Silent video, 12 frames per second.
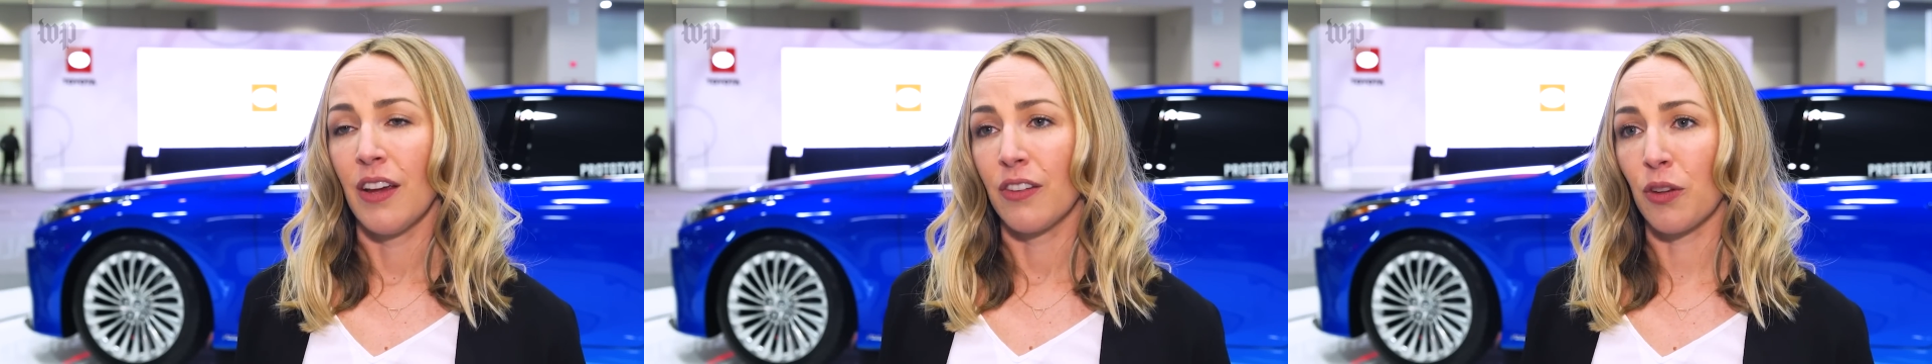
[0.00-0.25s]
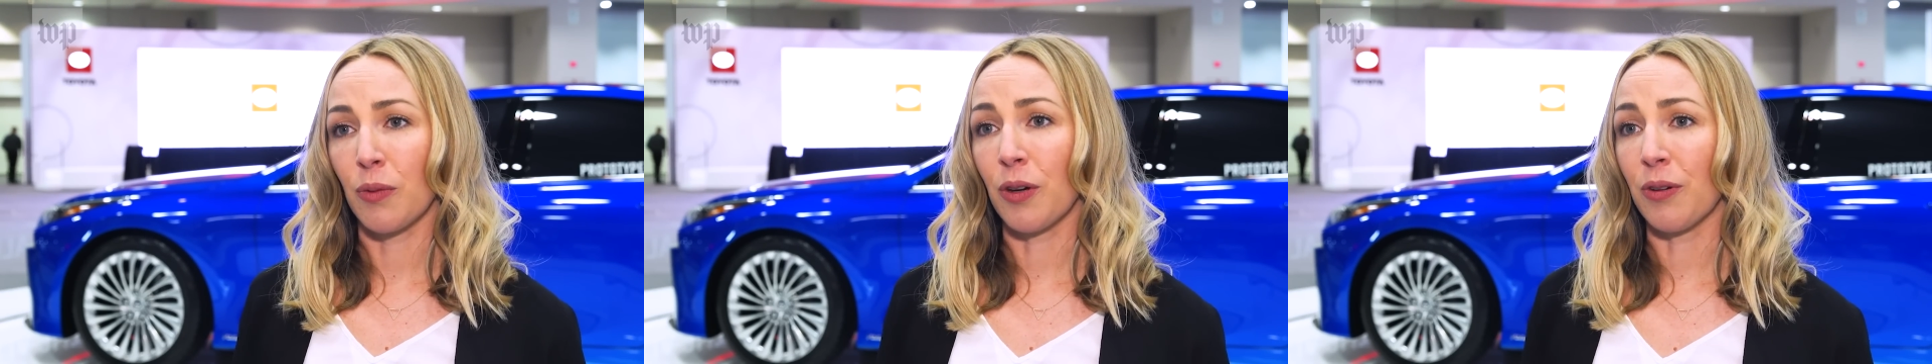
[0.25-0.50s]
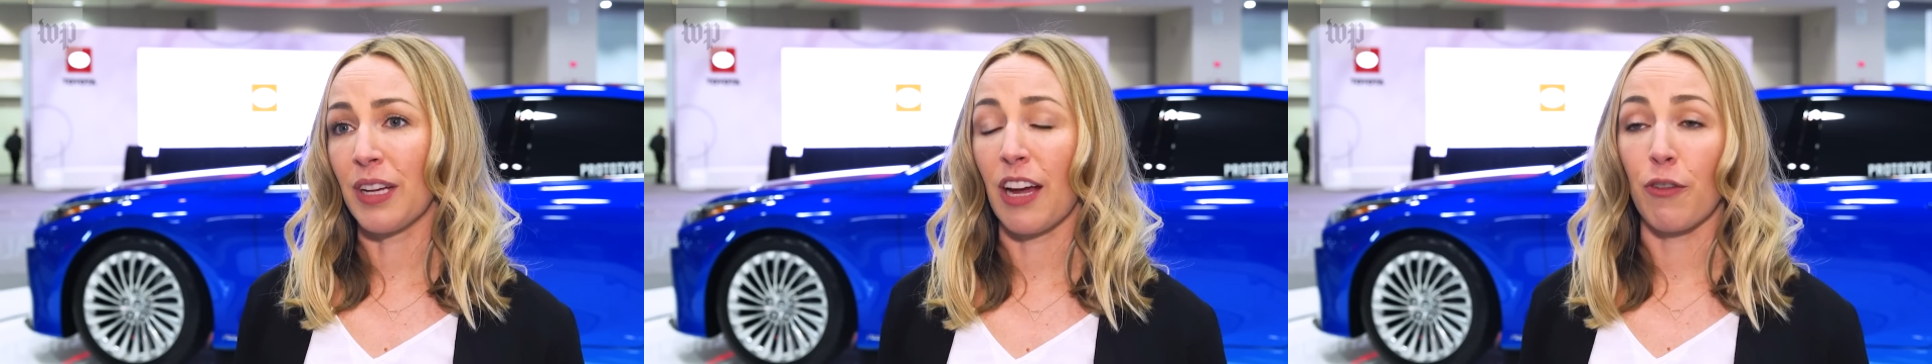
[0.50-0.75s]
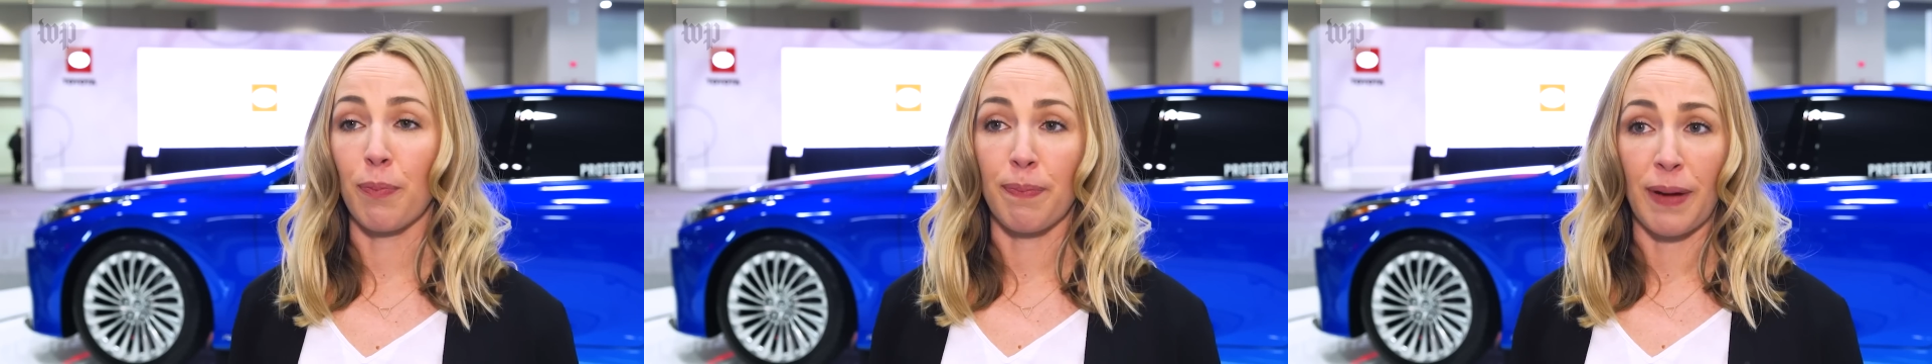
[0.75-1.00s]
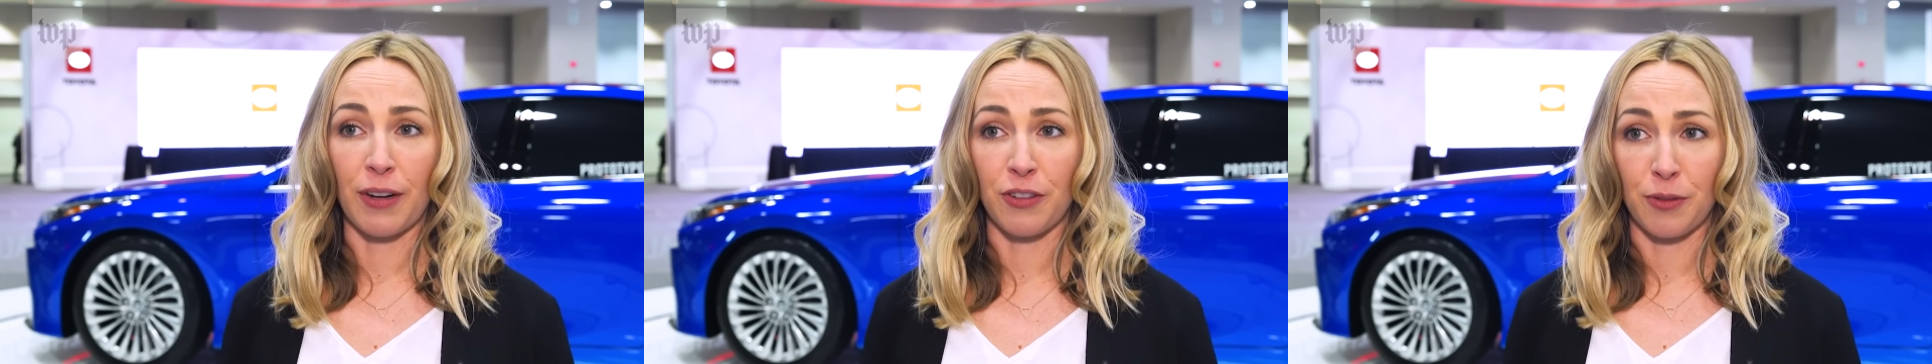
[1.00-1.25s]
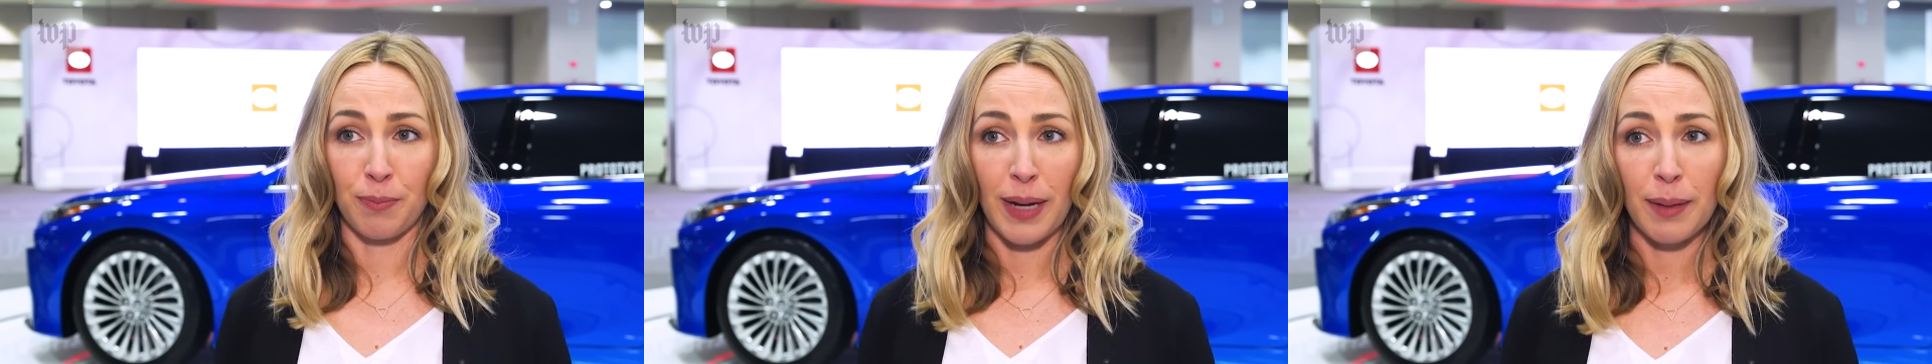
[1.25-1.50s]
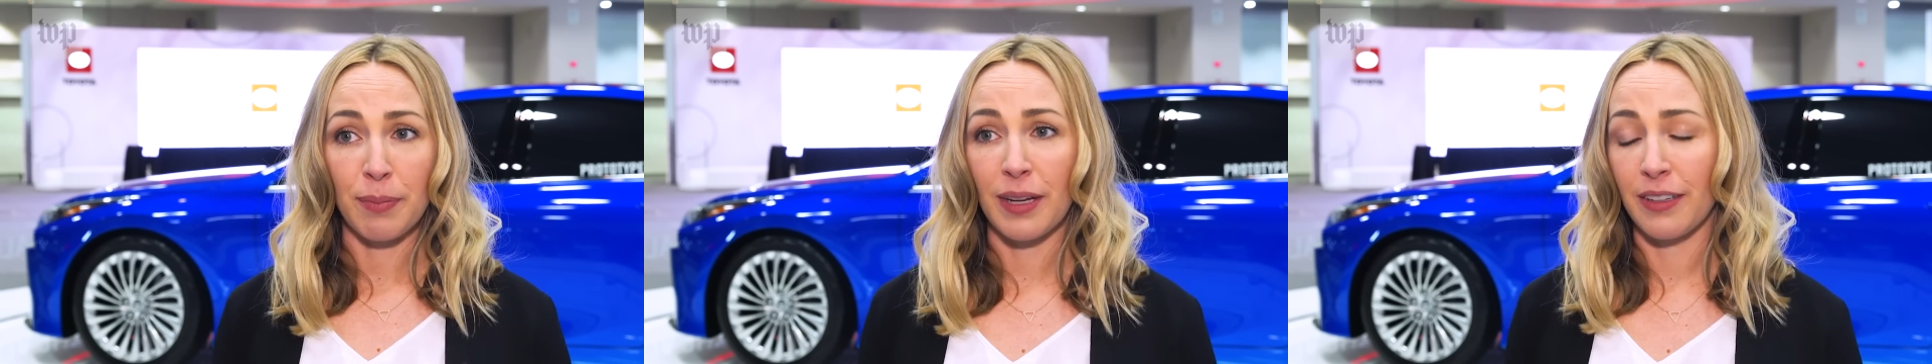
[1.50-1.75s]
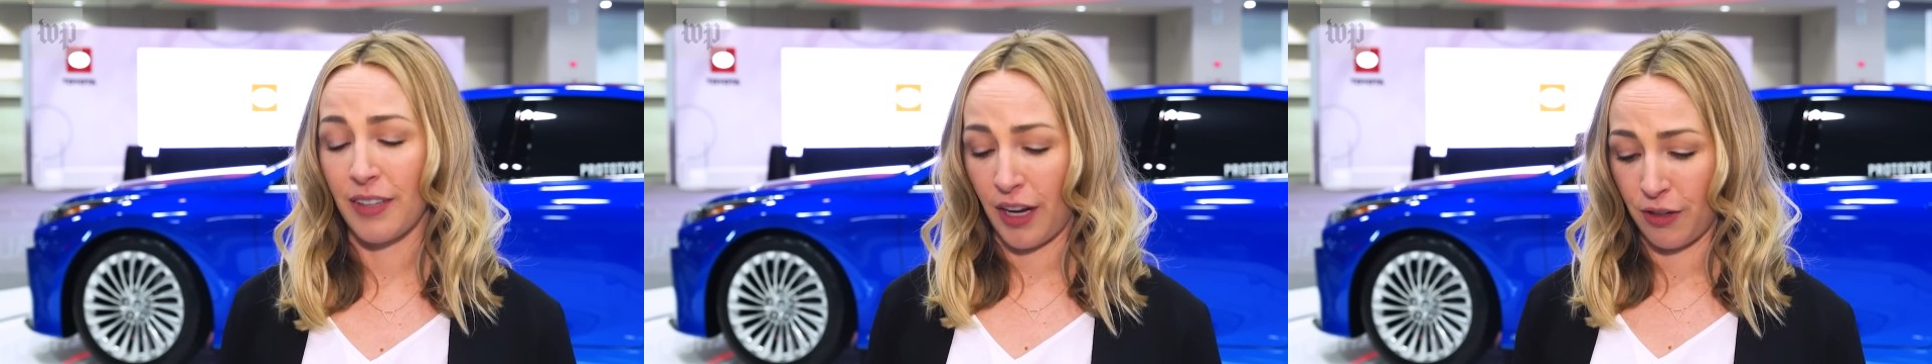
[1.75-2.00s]
So we already have hydrogen
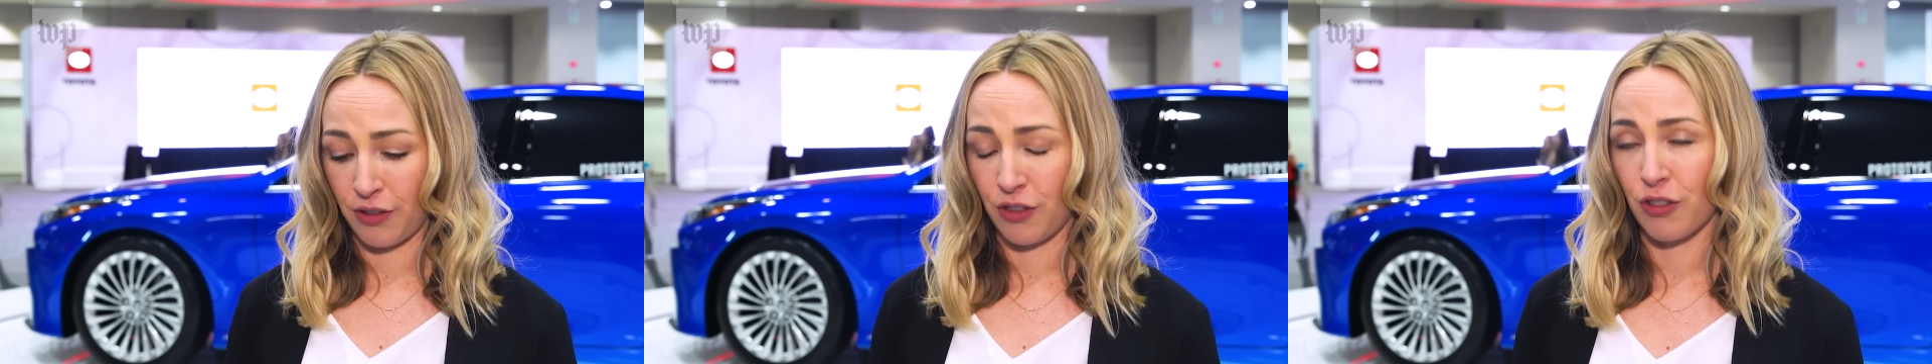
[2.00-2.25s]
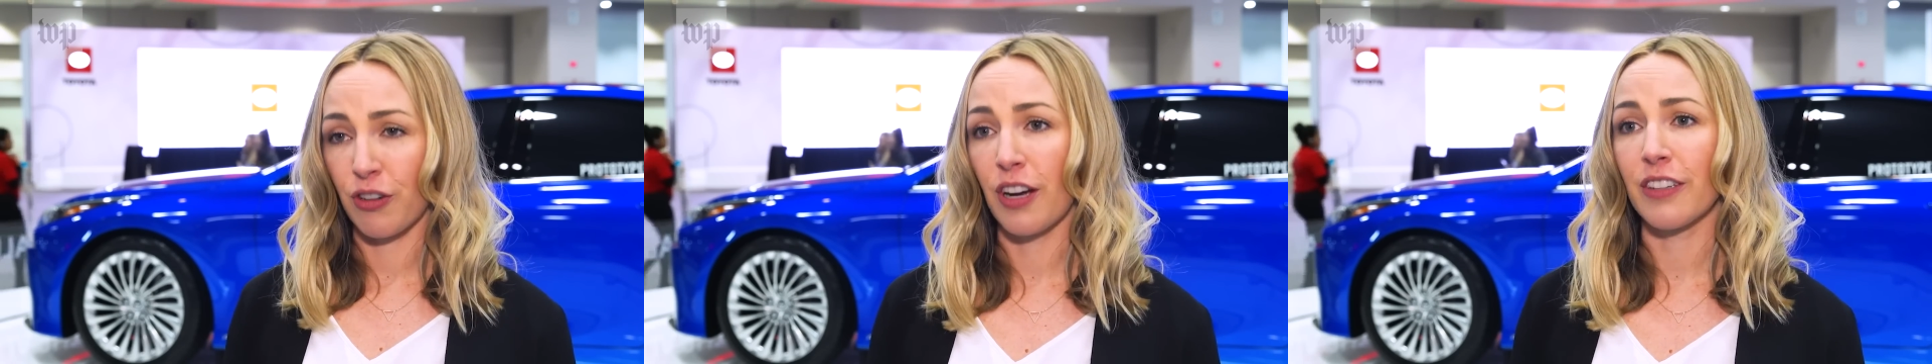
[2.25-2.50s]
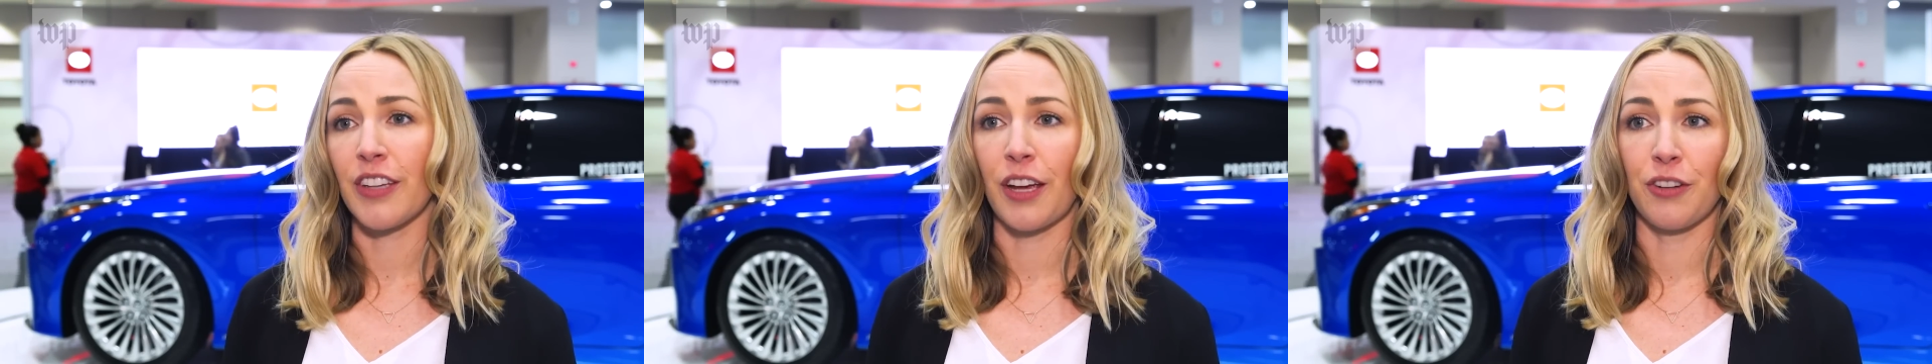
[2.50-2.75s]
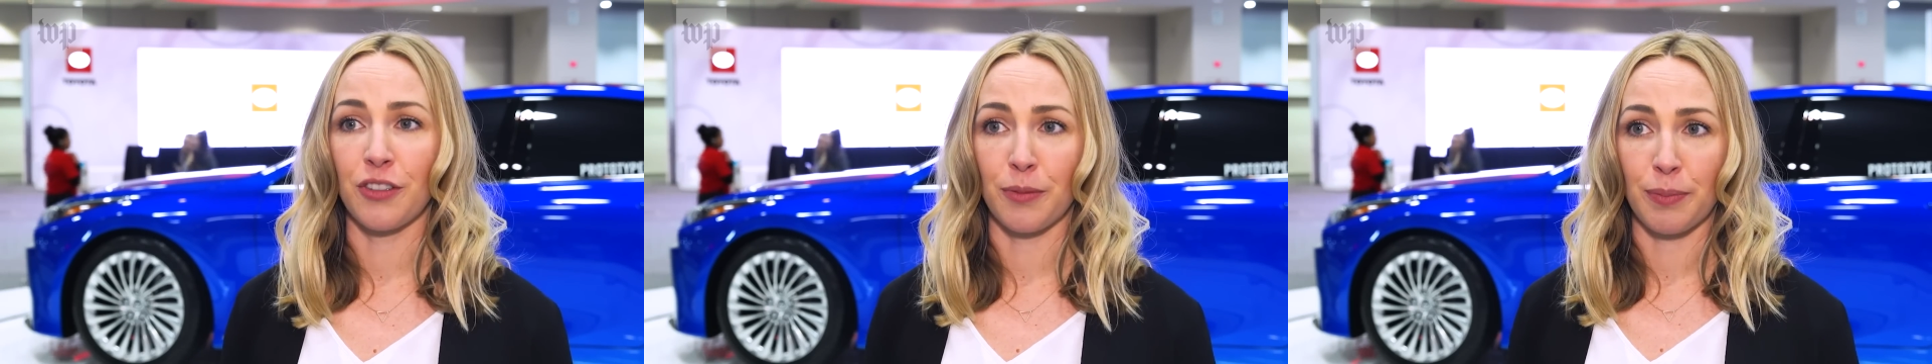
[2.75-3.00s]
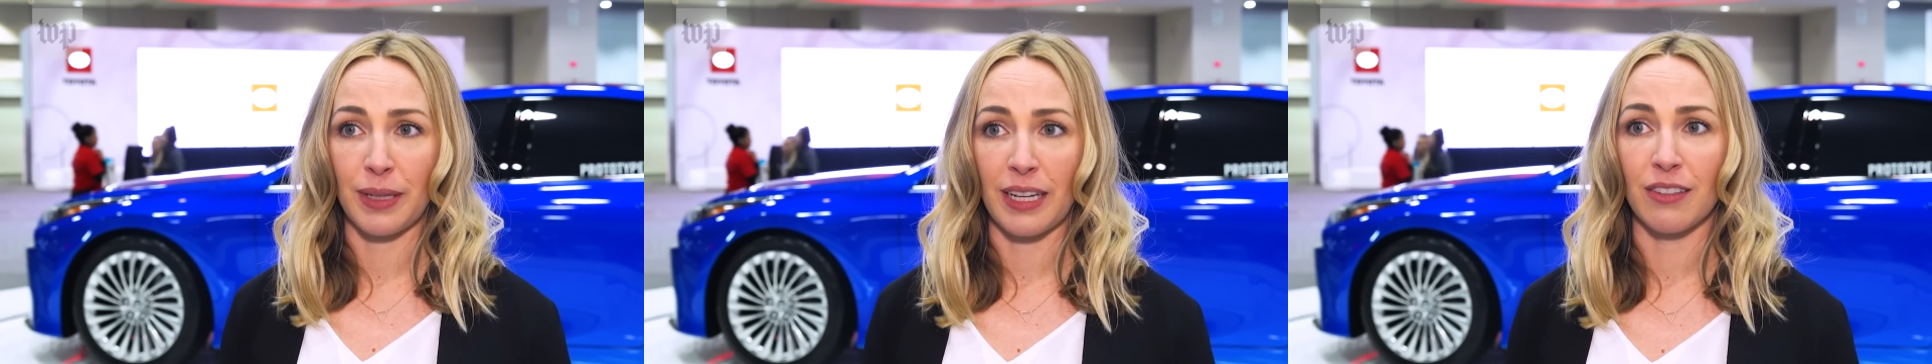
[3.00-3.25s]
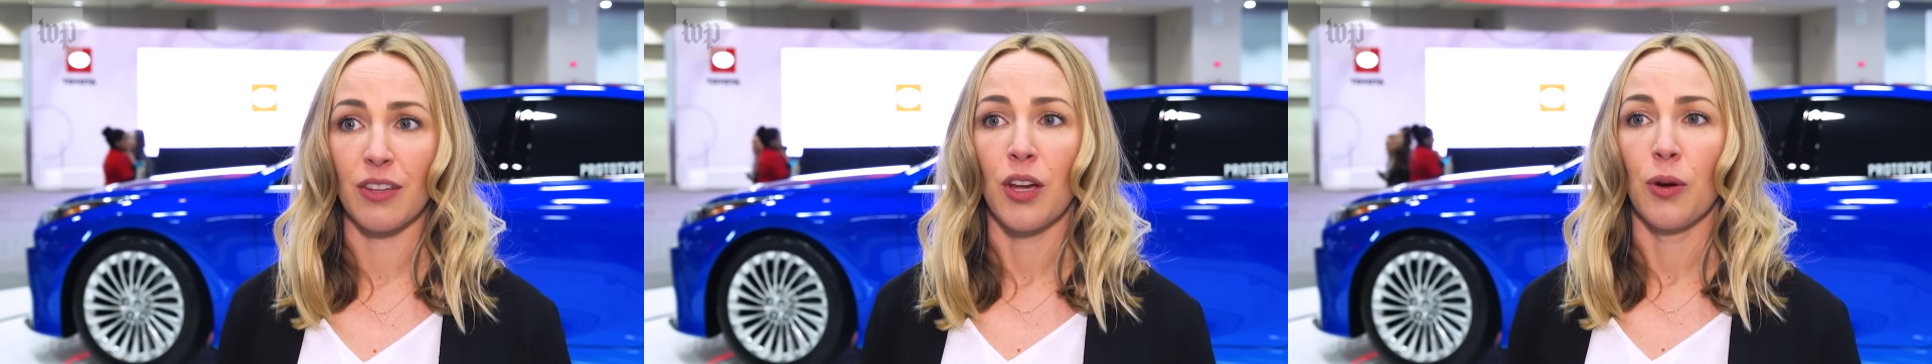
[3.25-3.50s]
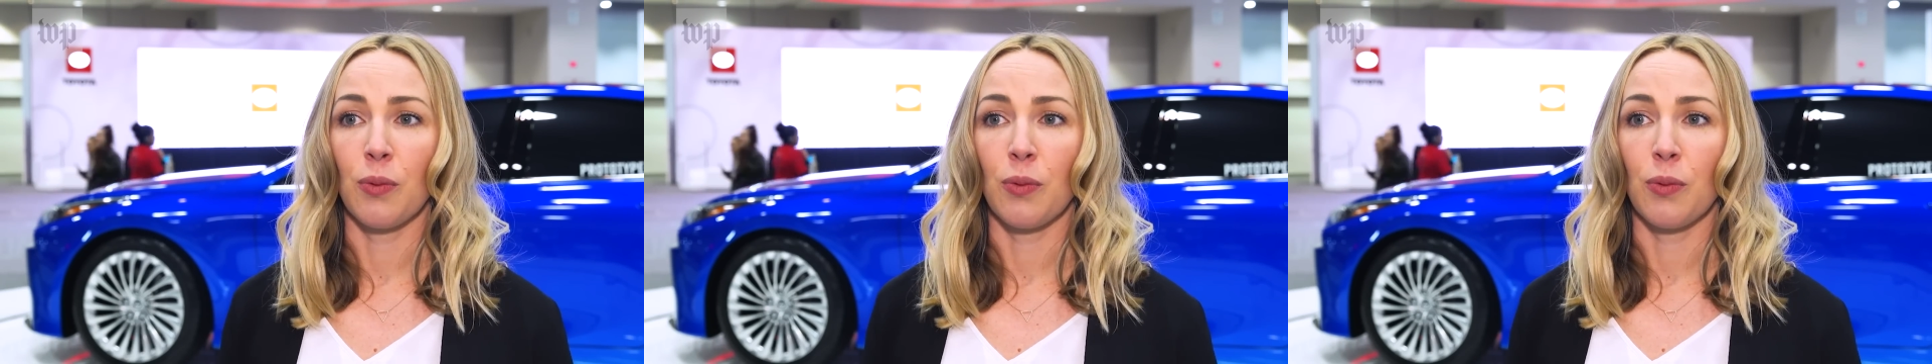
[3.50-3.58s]
pipelines, hydrogen trucks, hydrogen plants.